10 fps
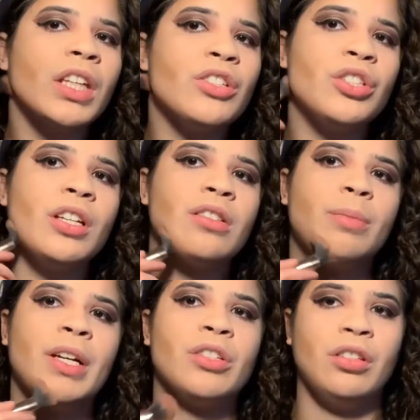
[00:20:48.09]
And she ends
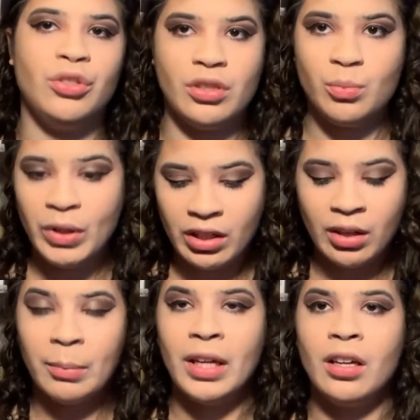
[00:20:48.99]
up actually just
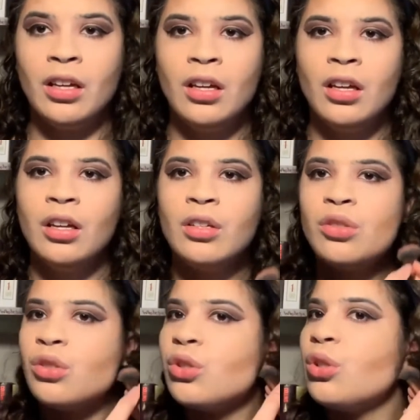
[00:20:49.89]
becoming
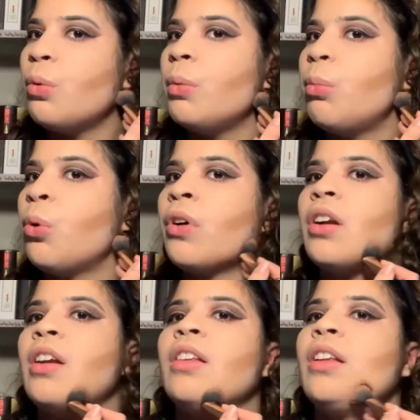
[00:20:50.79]
so
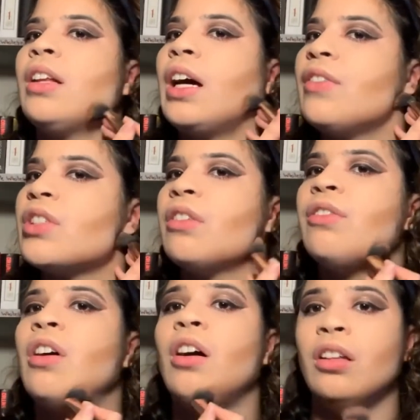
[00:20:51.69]
important in the lives
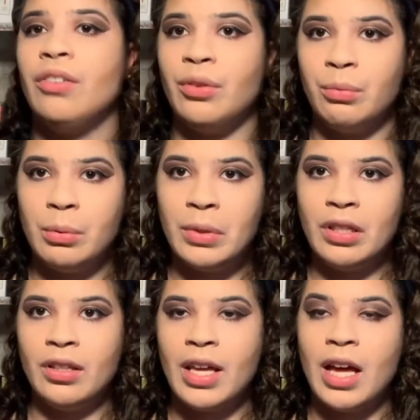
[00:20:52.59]
of all of the
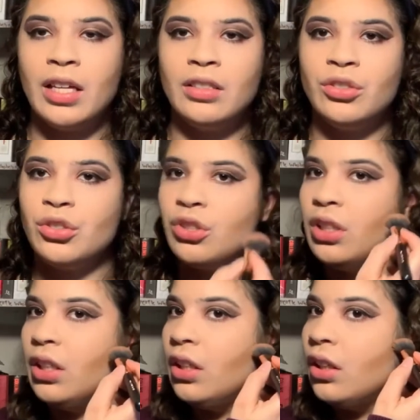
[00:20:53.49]
women that
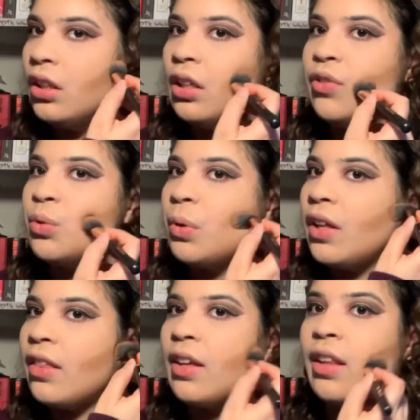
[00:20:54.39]
she lives
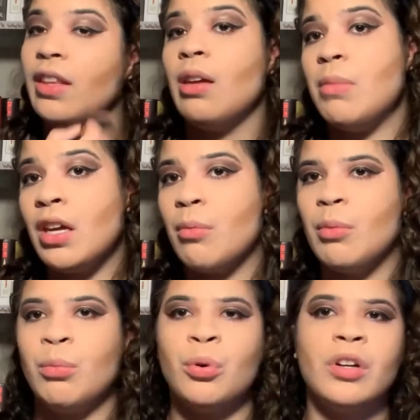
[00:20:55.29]
with, and they become
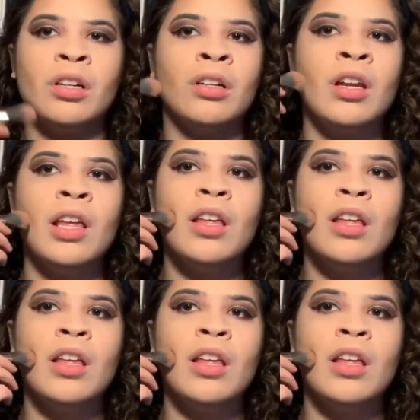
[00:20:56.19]
important